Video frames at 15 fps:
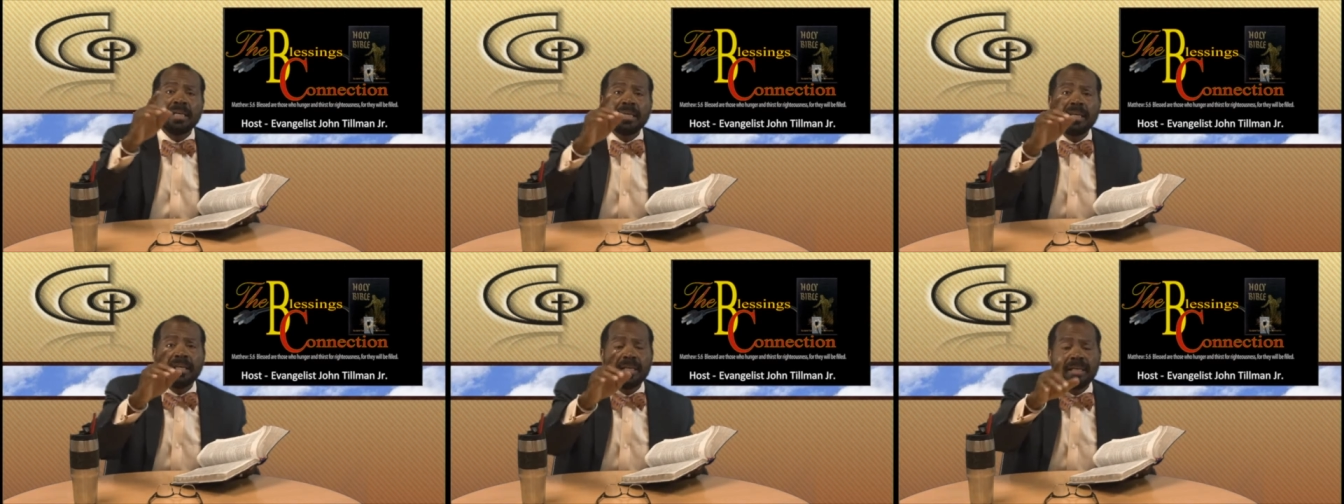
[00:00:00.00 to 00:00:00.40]

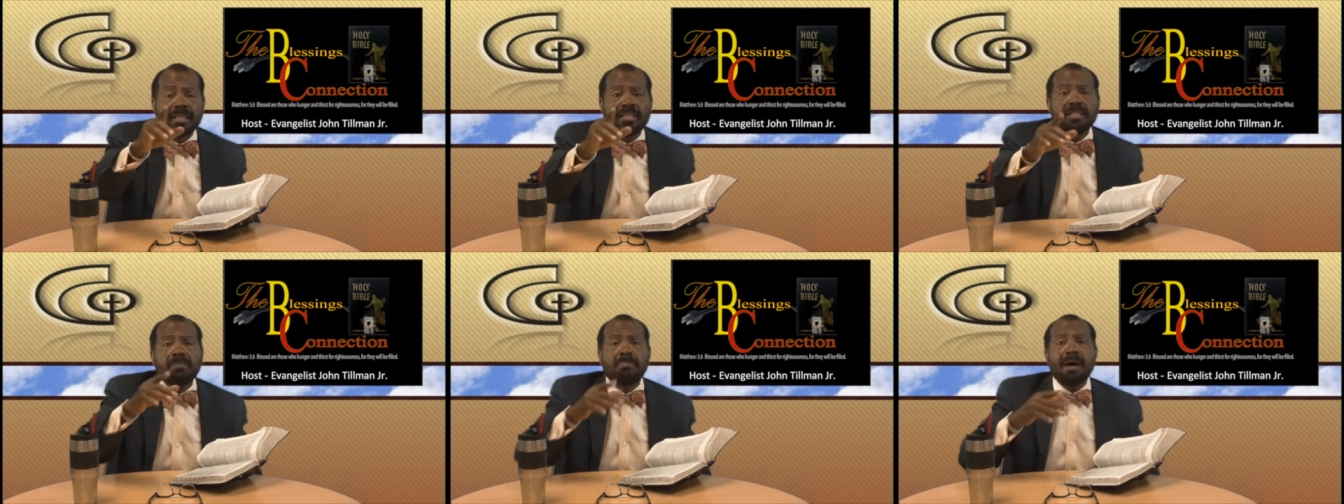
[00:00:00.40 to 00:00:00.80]
It,
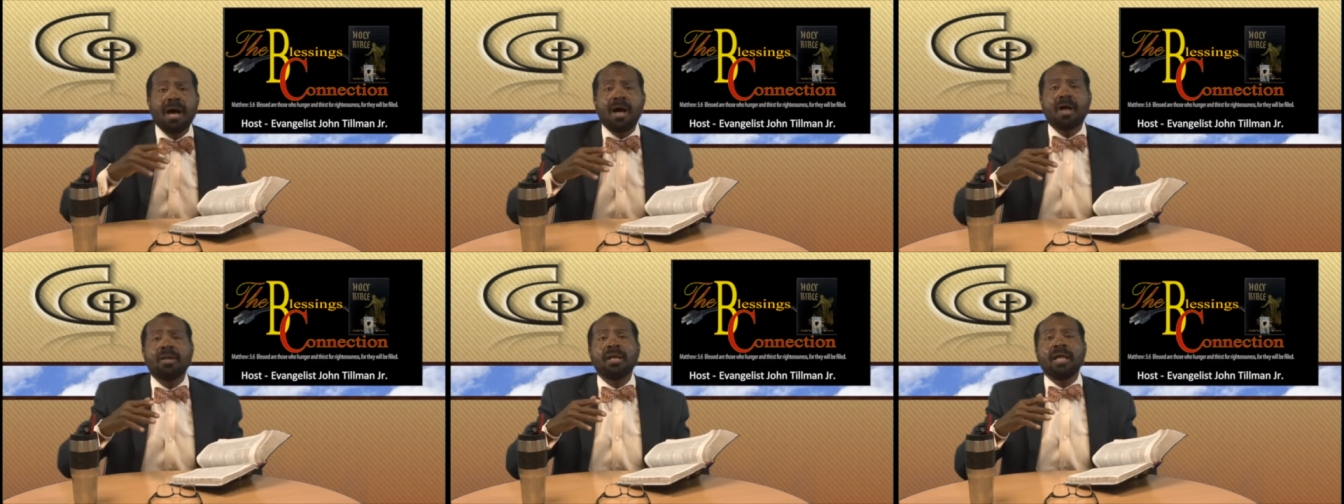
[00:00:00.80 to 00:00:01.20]
it's
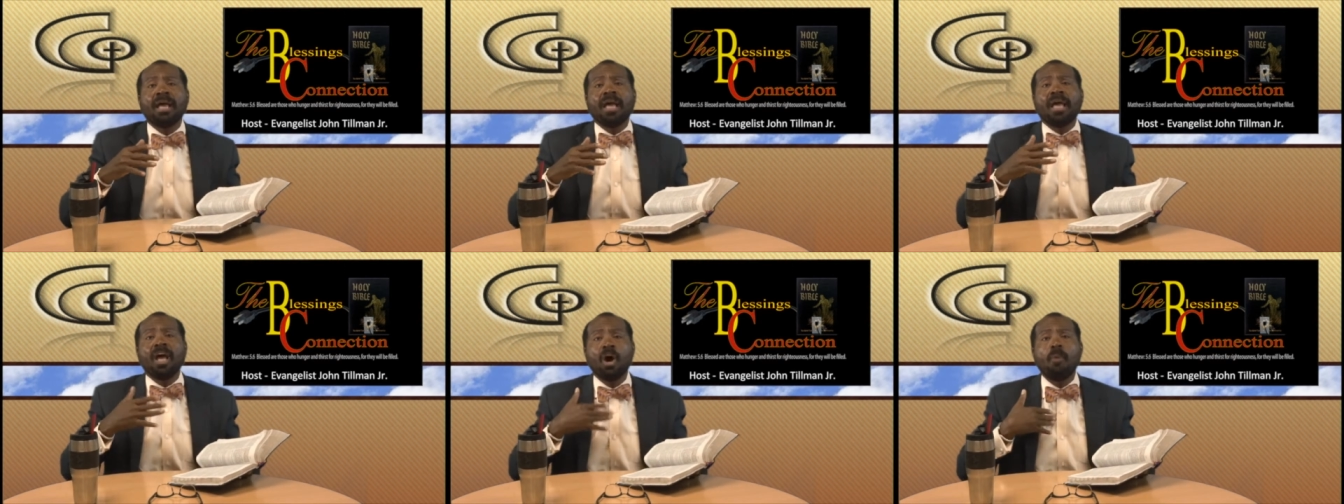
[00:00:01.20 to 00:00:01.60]
about
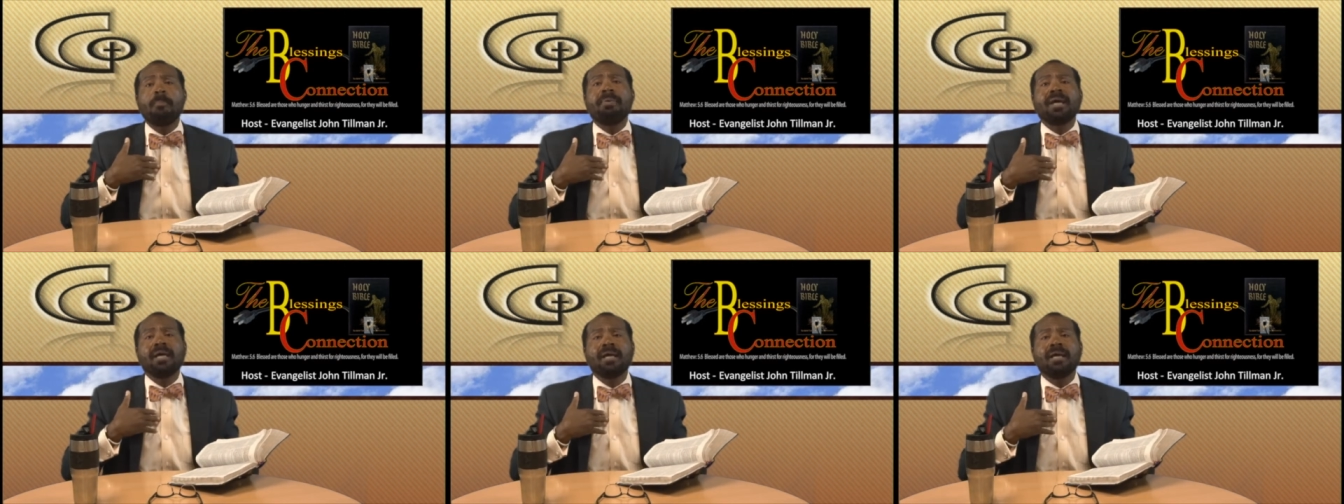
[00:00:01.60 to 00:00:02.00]

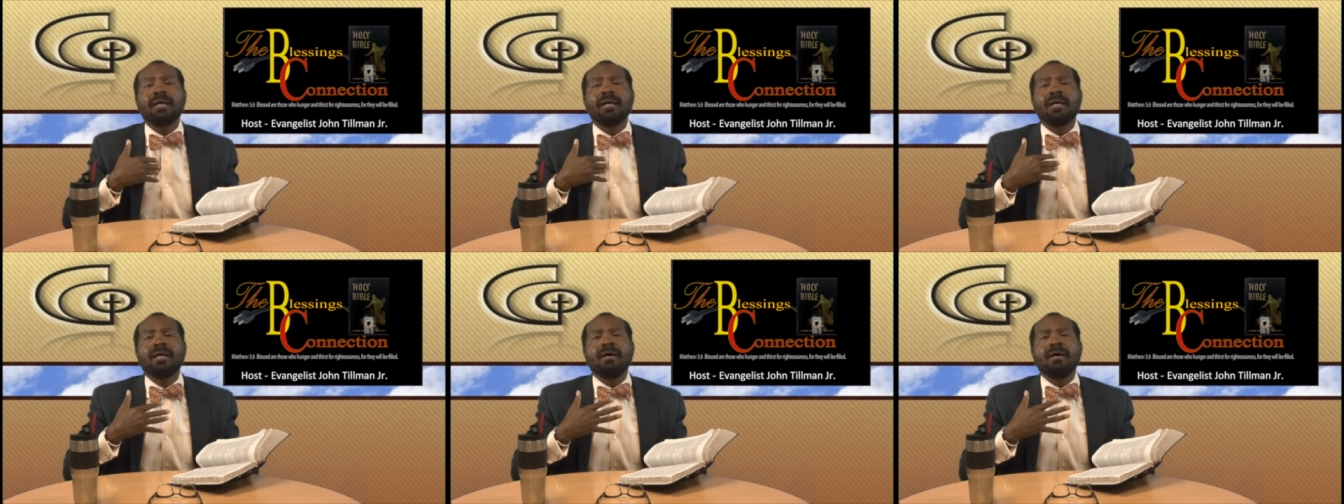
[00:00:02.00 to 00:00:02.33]
helping